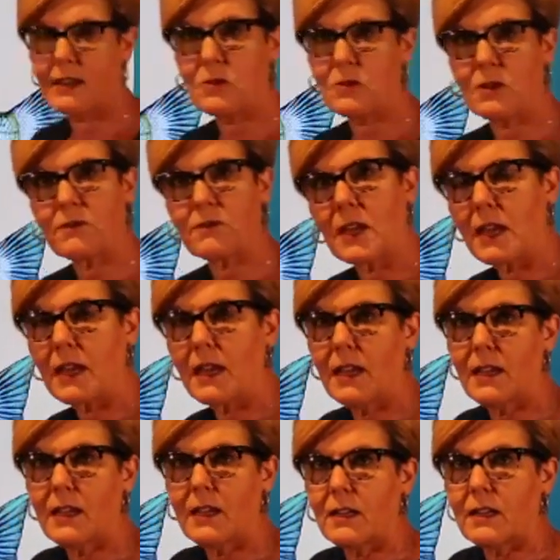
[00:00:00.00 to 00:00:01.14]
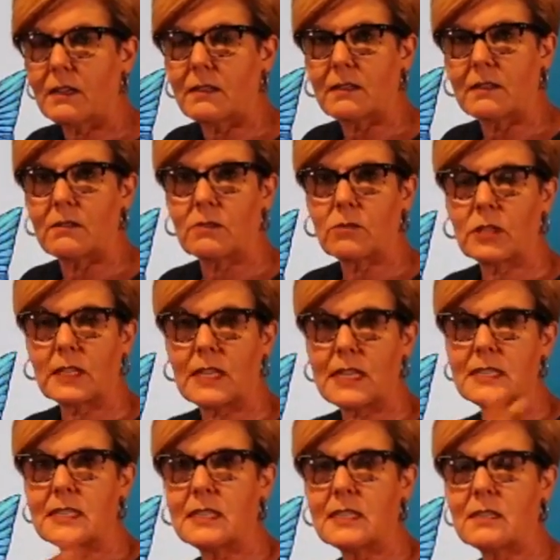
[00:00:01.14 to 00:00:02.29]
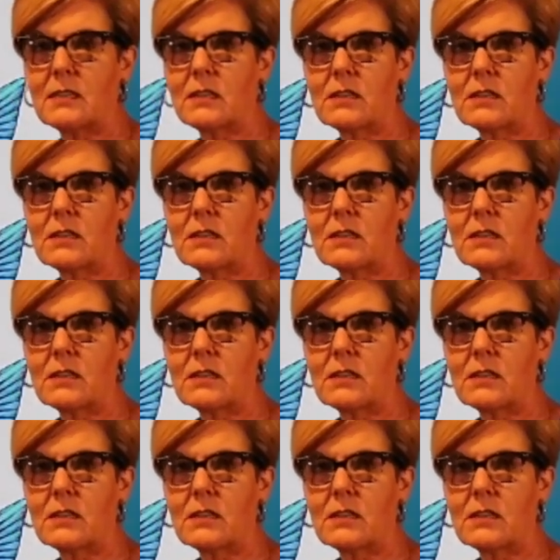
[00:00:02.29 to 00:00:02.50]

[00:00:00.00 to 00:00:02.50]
I don't know if they released it.